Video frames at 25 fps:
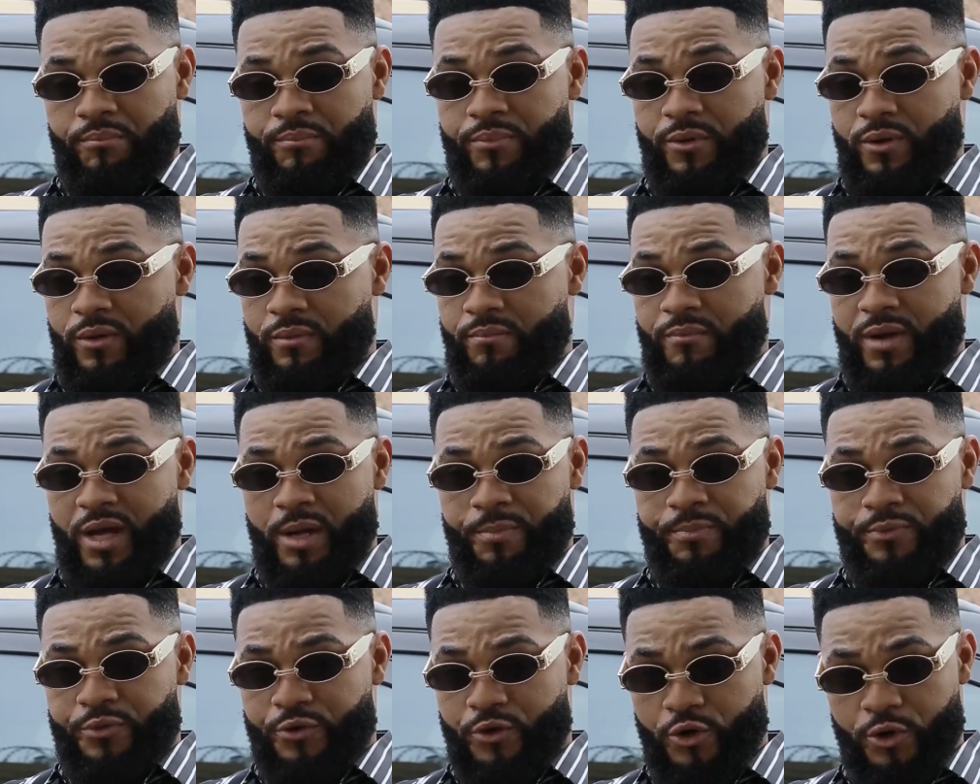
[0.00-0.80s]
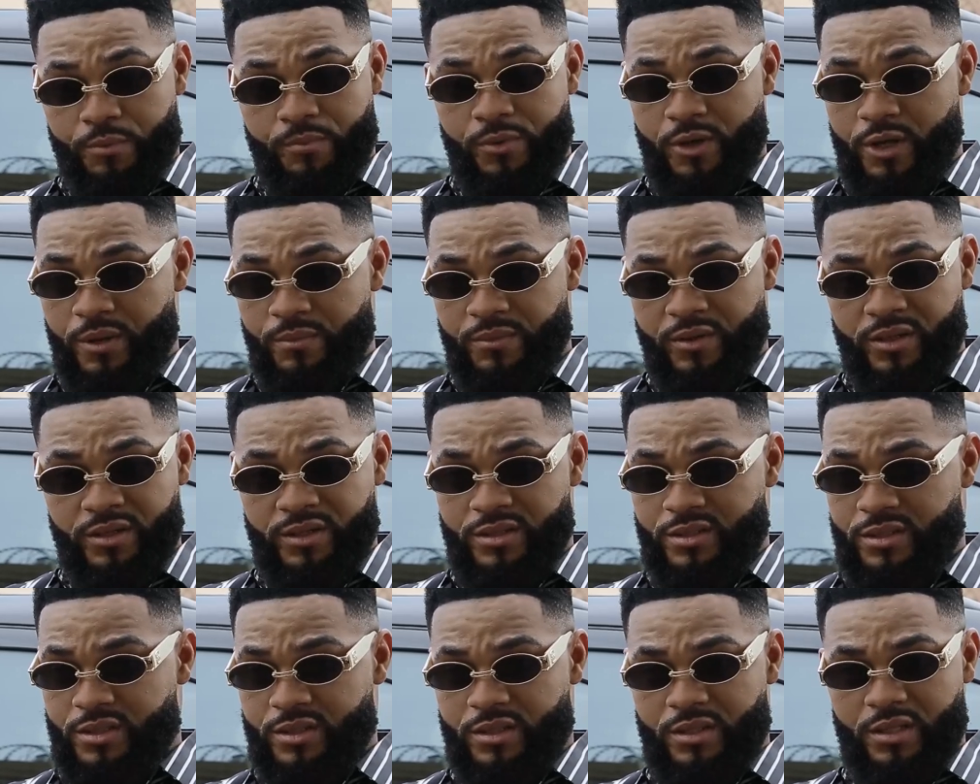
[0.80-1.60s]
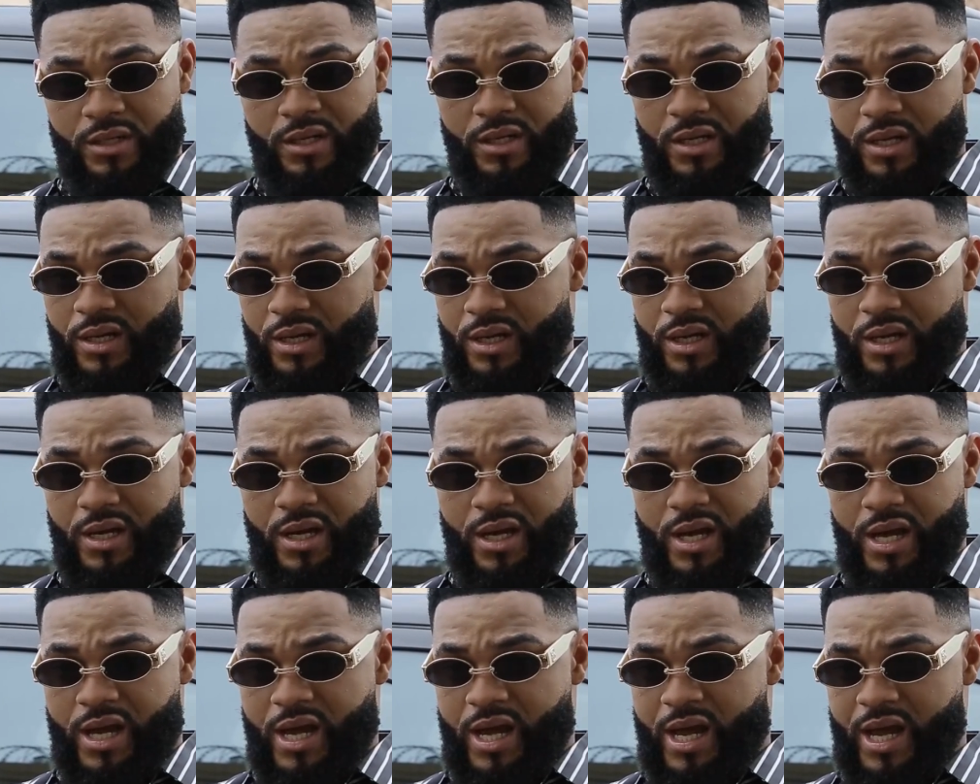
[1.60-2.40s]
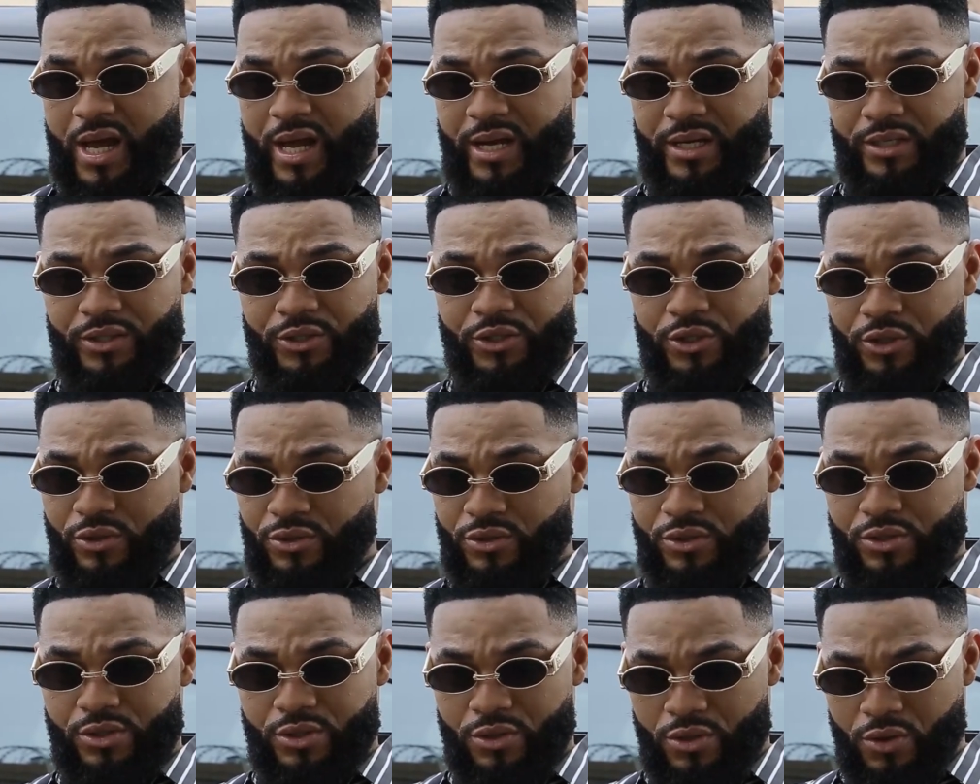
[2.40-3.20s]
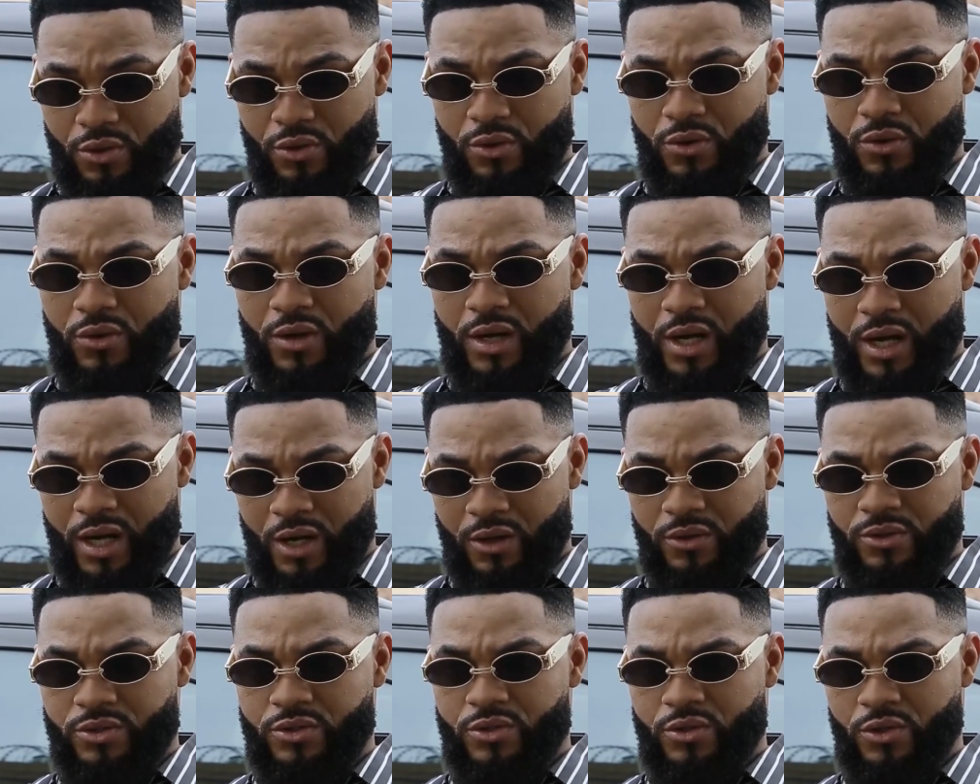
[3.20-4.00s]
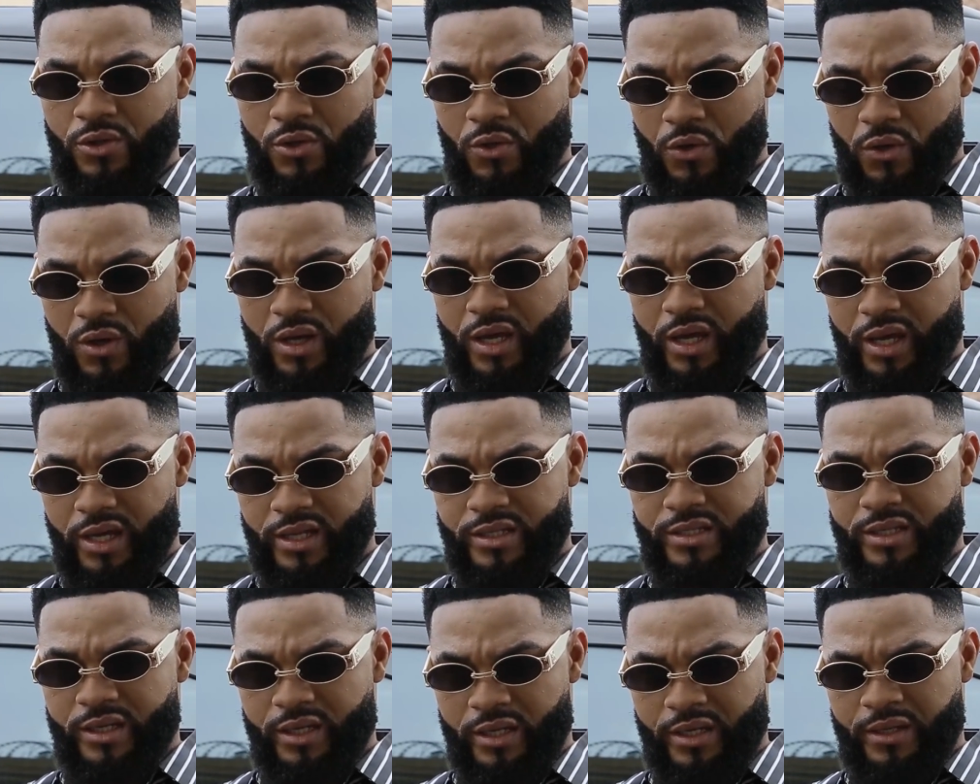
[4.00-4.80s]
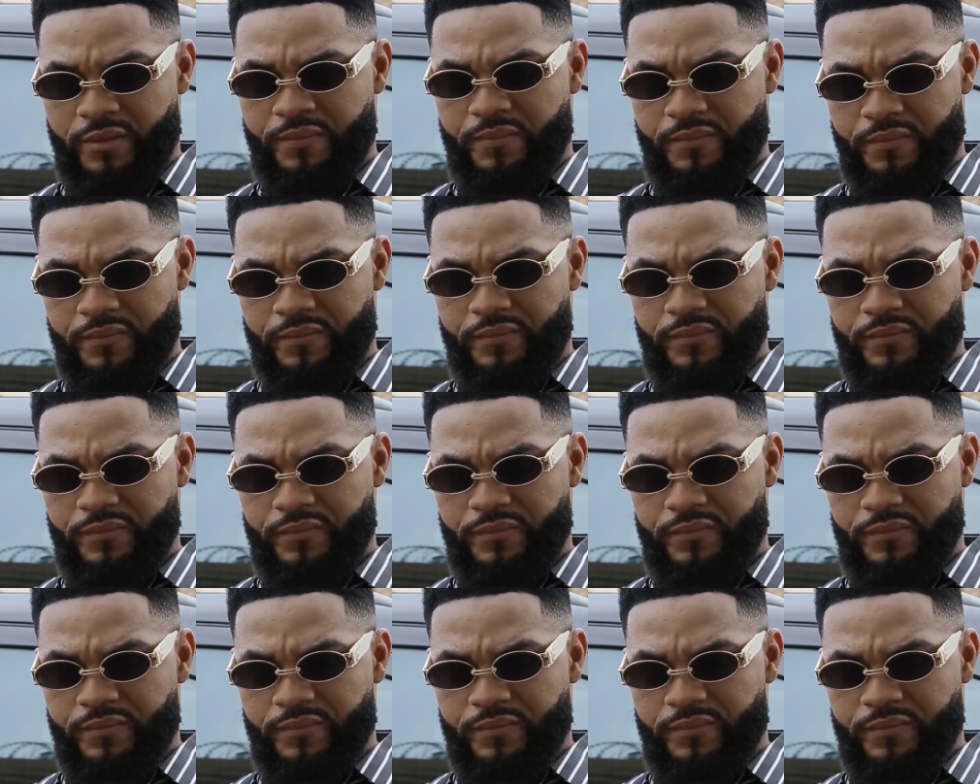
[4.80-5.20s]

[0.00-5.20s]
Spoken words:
But my problem is I don't know how to locate him.